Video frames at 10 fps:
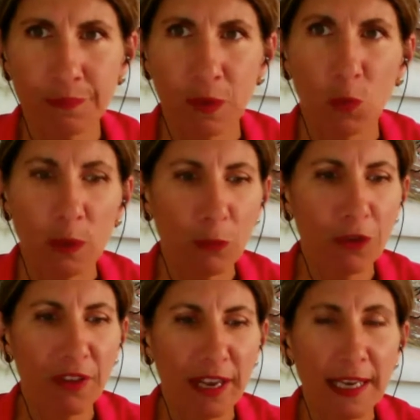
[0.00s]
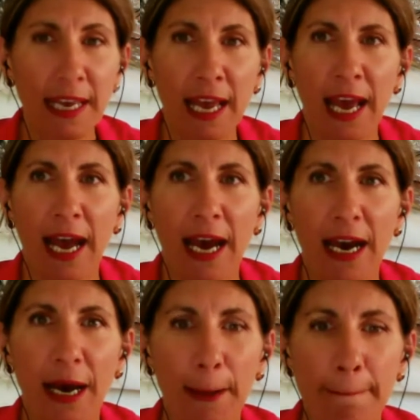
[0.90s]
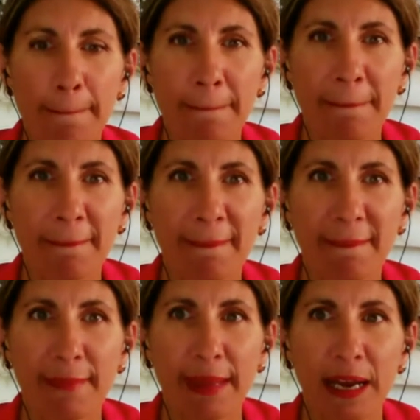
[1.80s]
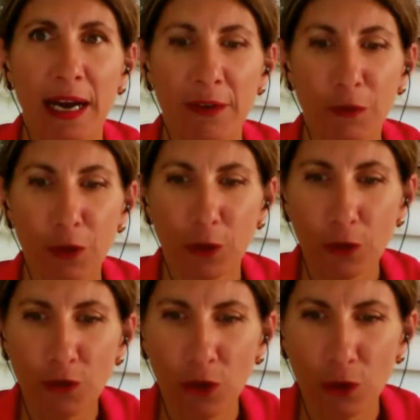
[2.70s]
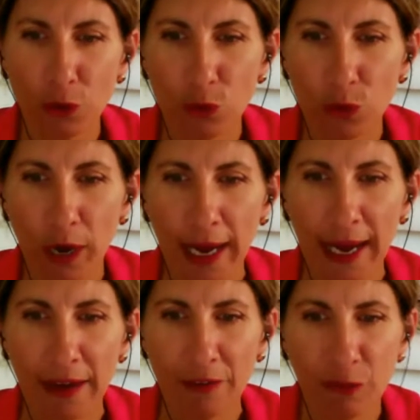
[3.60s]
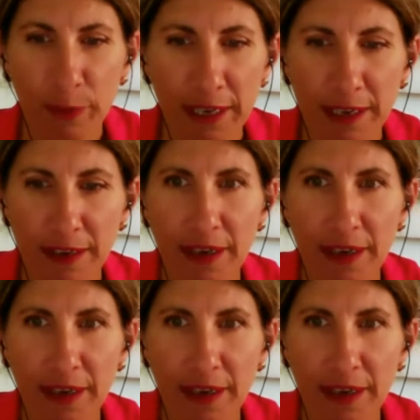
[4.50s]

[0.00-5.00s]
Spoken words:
One more thing, for those who have been,